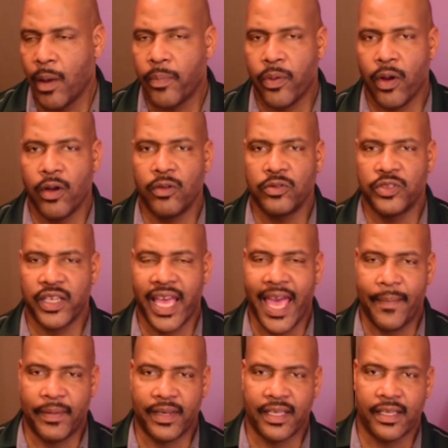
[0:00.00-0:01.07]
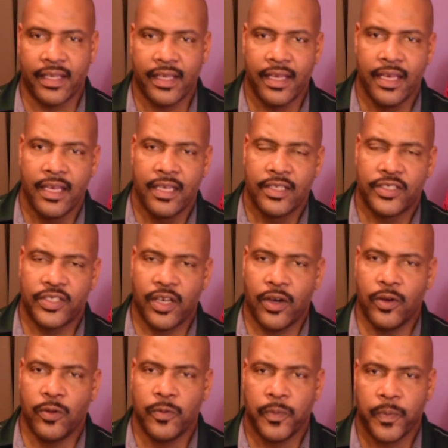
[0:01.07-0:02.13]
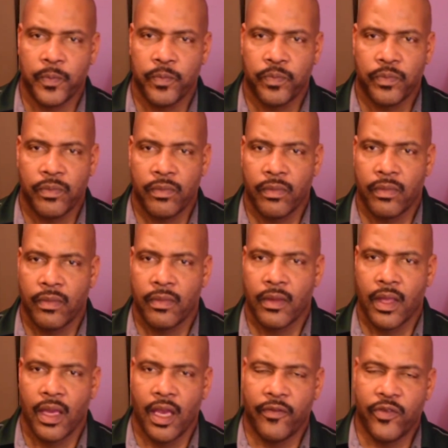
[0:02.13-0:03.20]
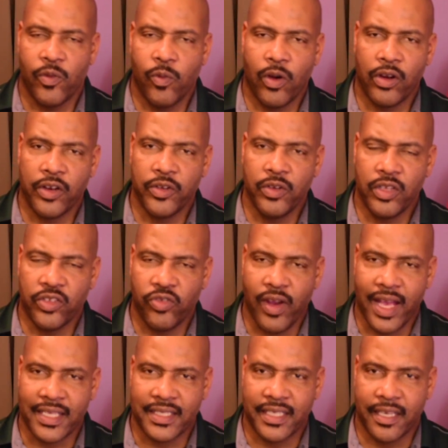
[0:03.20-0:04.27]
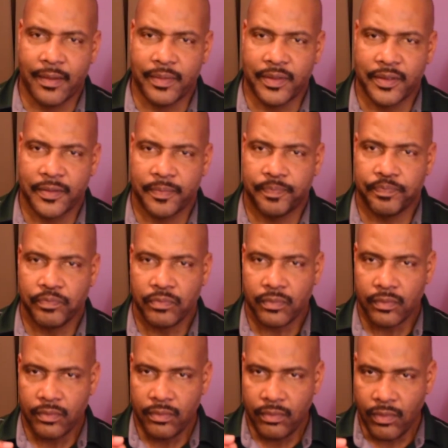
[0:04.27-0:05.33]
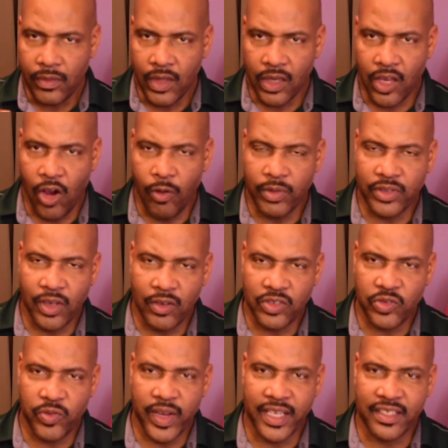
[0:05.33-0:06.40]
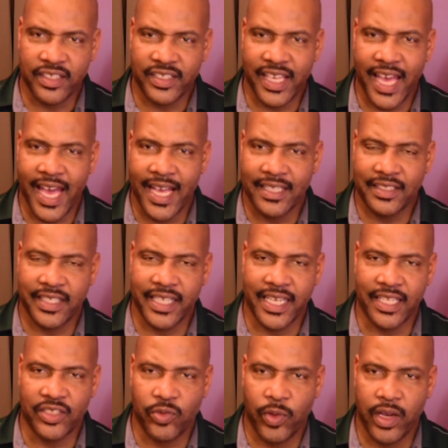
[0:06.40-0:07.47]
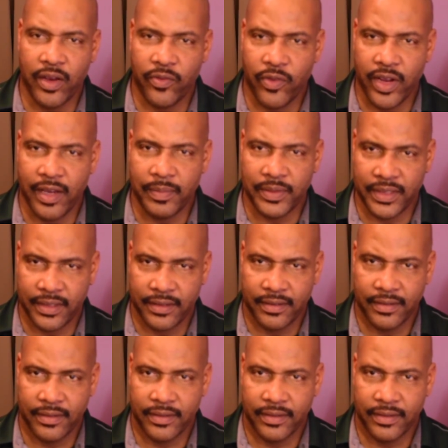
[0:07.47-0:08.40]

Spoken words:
prone to happening. So if you want to do the triceps, go with those three exercises, 10 to 12 reps,